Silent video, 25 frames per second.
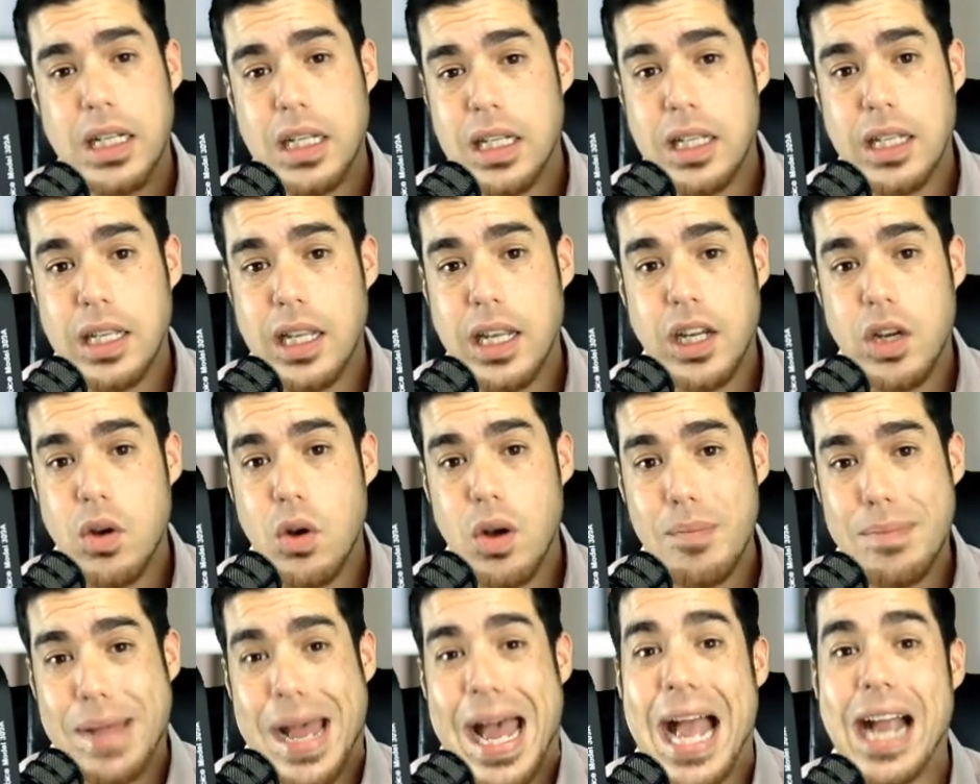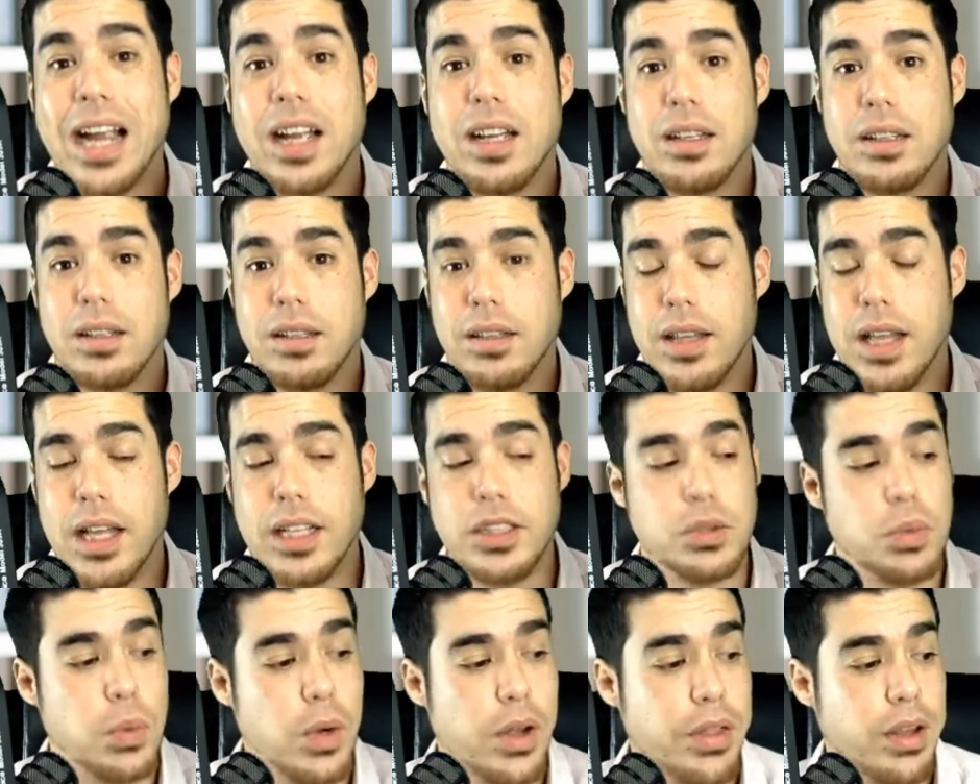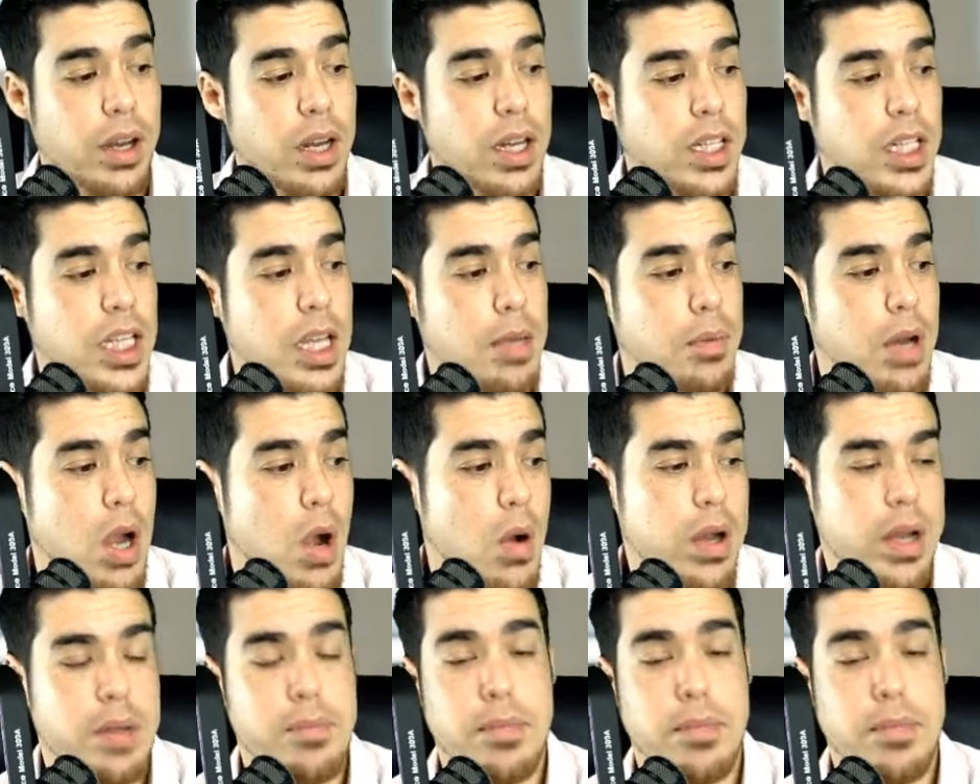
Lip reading: you ain't going back. That's where they're going to keep going.